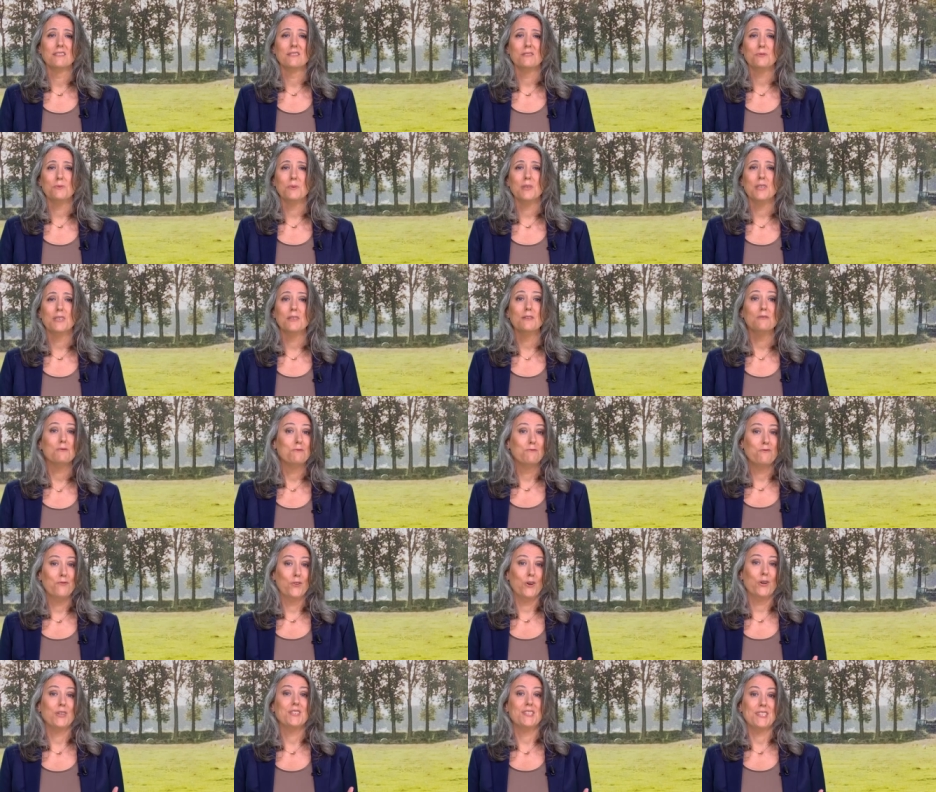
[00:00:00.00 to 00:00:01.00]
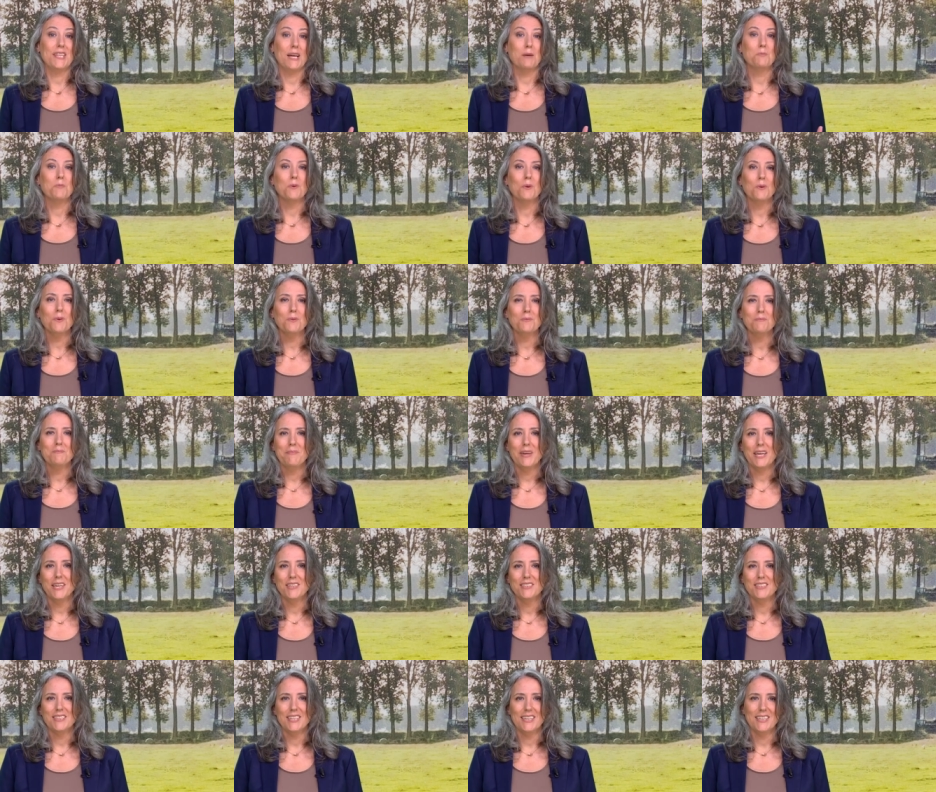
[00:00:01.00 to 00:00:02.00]
We, for example,
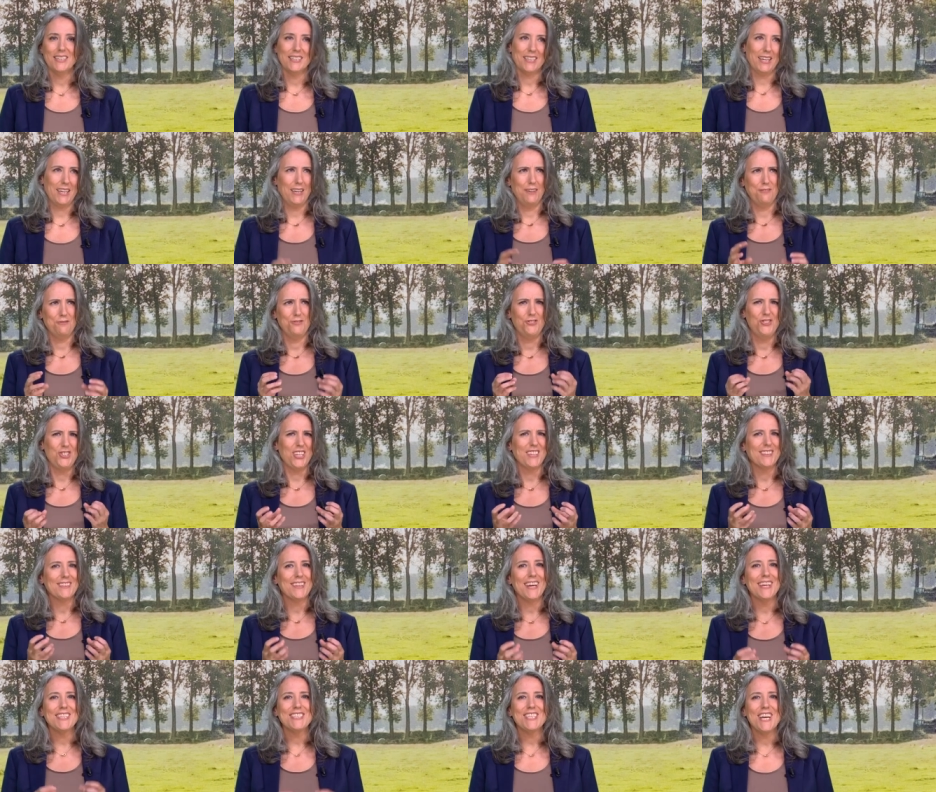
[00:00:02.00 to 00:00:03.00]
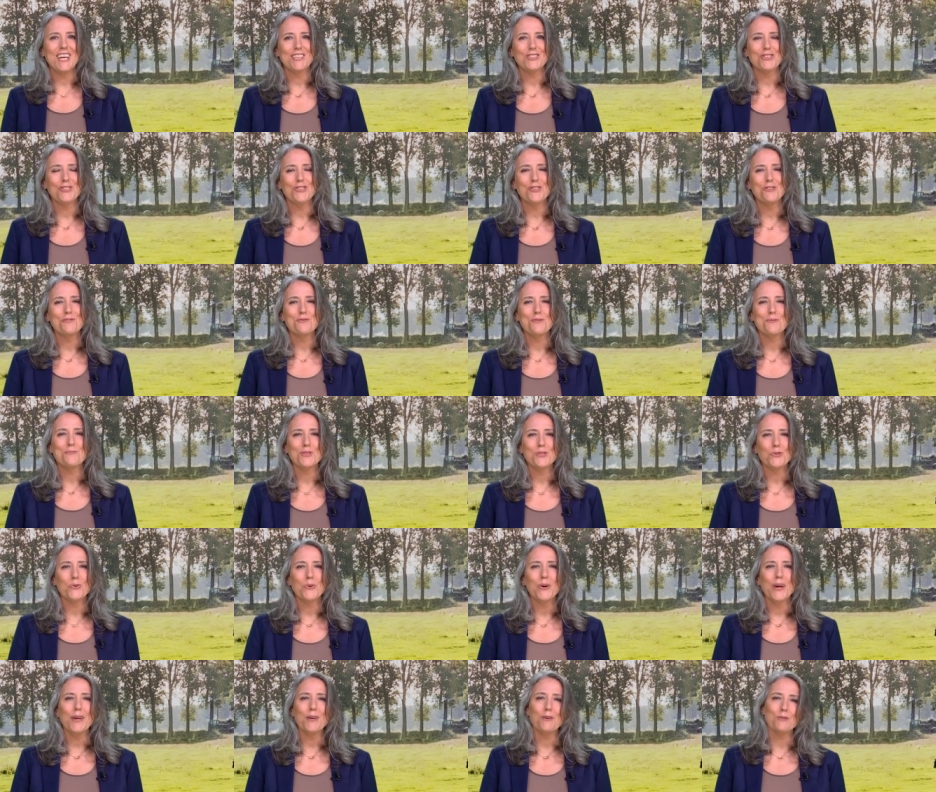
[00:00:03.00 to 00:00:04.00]
made a kind of chicken-like texture from
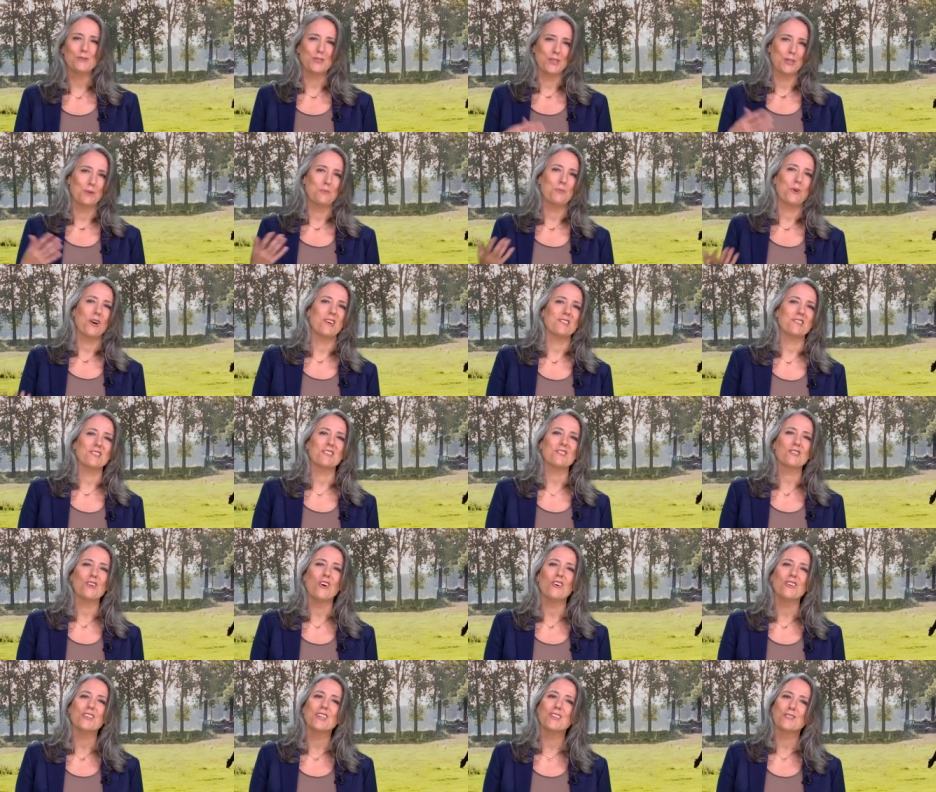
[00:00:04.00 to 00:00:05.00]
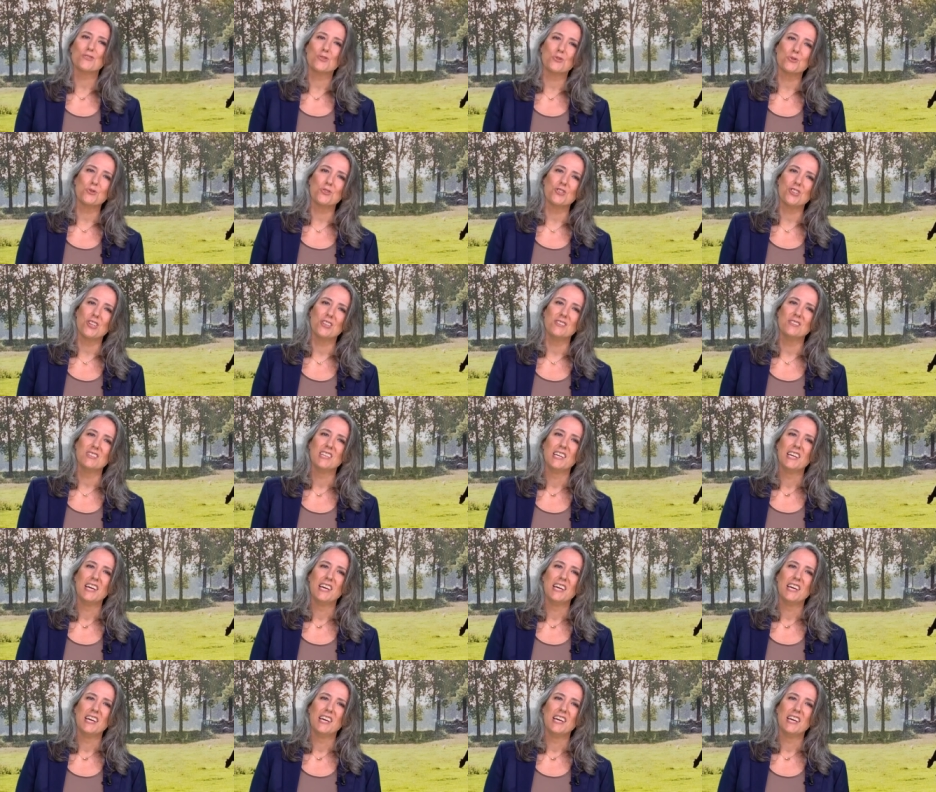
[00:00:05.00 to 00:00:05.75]
soy using a process called extrusion.